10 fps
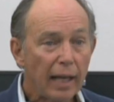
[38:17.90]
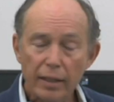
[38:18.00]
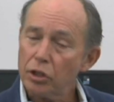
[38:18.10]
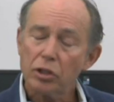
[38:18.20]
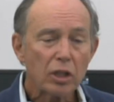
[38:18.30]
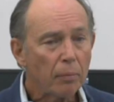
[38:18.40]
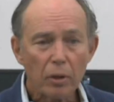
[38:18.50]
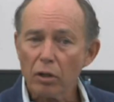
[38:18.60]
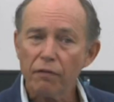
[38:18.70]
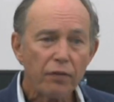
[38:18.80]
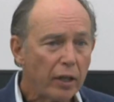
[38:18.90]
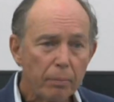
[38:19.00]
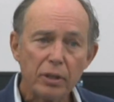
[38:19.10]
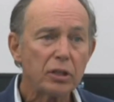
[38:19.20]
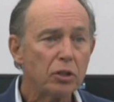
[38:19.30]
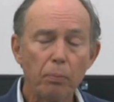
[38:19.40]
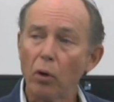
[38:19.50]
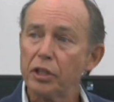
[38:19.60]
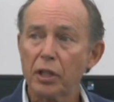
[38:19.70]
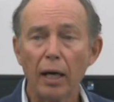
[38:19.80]
not just some little funny business
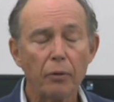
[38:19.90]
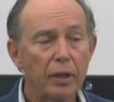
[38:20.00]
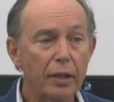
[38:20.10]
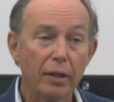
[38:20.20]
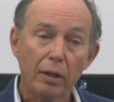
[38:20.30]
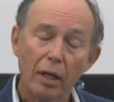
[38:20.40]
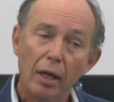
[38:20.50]
Boy Scout deal.